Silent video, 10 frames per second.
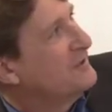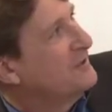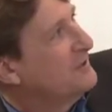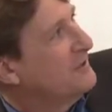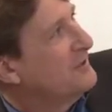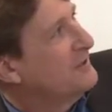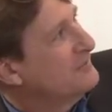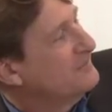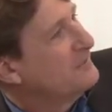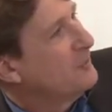
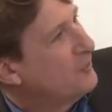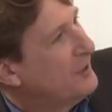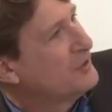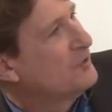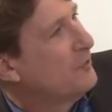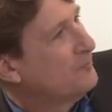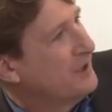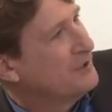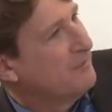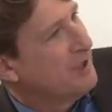the original prints